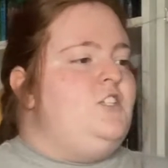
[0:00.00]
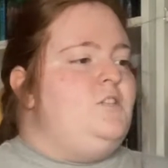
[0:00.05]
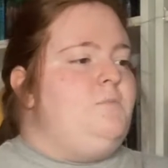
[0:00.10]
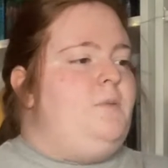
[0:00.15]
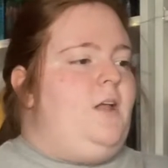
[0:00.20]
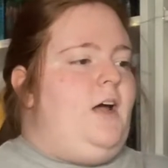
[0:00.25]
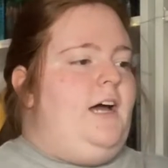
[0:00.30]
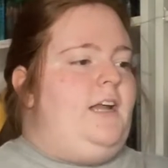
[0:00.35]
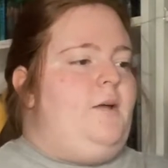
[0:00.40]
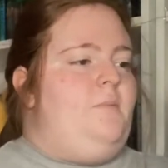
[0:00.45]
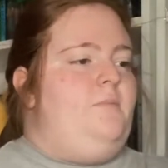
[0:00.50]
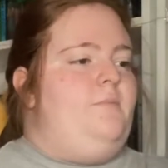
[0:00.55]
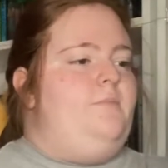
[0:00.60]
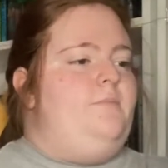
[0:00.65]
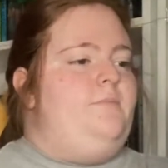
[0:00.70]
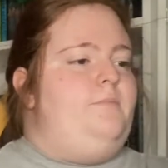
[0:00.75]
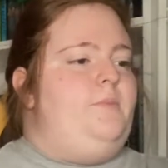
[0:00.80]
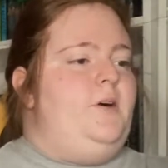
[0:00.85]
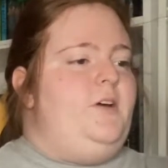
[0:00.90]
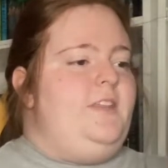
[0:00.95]
plot, a
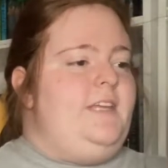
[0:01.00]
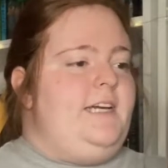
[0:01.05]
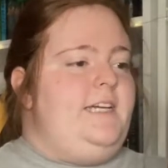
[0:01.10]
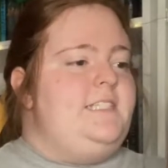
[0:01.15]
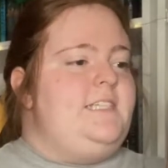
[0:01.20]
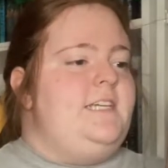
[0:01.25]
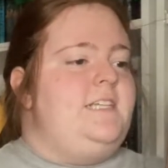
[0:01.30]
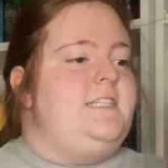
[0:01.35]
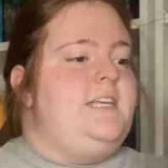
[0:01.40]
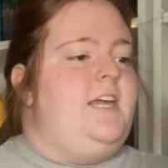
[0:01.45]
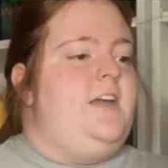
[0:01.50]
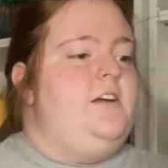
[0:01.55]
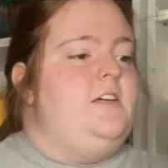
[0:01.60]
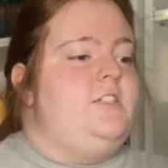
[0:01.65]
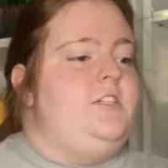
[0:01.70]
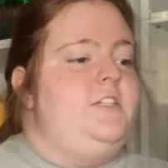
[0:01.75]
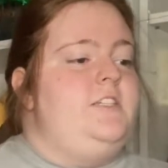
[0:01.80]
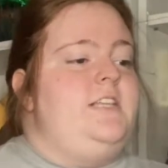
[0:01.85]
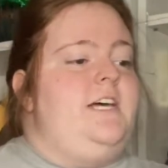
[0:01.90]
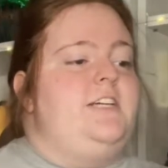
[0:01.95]
book that contains a
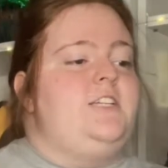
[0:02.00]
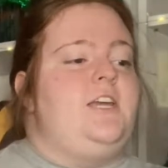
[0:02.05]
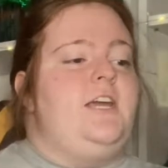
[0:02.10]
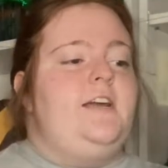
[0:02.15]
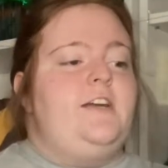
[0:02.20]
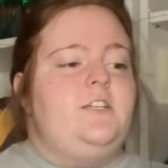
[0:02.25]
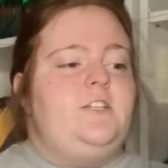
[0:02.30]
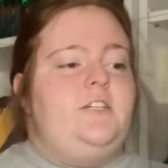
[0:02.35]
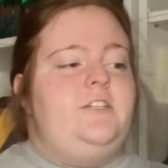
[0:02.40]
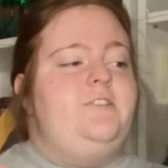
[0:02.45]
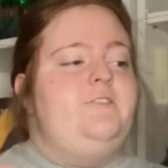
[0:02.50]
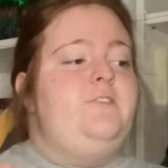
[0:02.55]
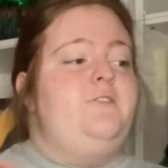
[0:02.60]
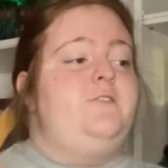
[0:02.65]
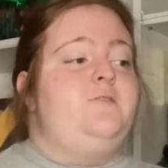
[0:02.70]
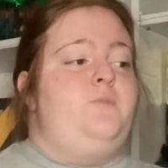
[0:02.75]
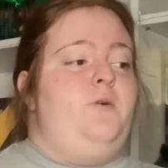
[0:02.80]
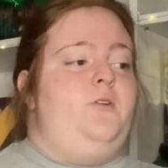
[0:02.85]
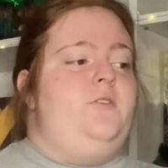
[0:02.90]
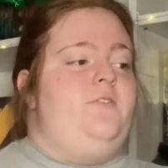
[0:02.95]
character / characters whose
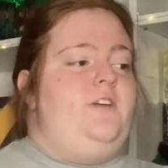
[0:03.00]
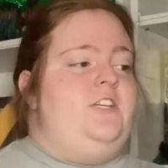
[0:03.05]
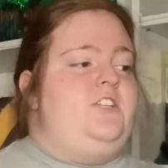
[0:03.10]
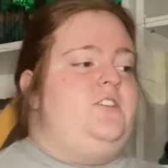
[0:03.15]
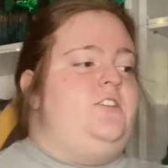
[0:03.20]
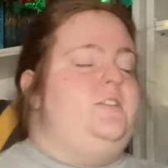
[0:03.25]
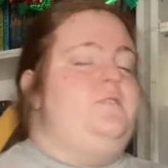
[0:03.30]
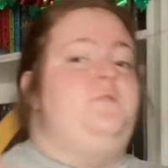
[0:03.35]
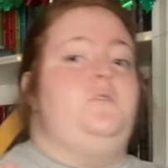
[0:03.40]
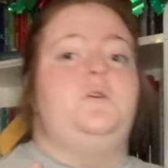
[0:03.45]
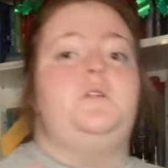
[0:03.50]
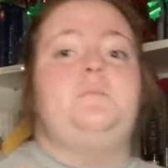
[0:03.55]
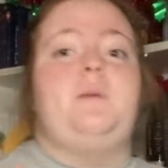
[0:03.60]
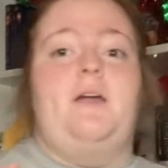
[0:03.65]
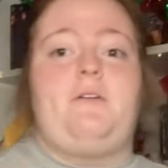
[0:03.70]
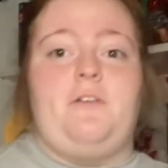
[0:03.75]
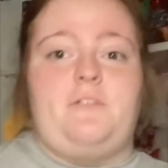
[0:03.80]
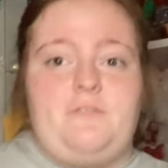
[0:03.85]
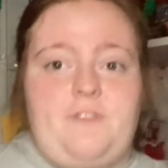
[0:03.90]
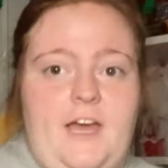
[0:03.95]
motivation is fueled by
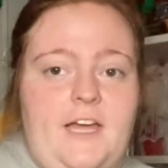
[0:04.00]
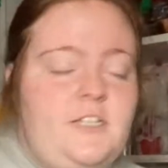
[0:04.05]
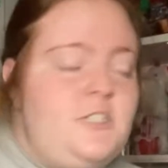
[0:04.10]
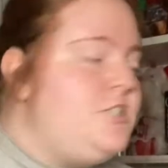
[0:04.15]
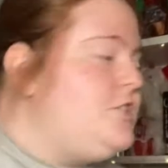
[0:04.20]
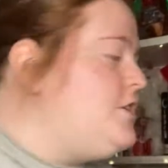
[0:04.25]
revenge.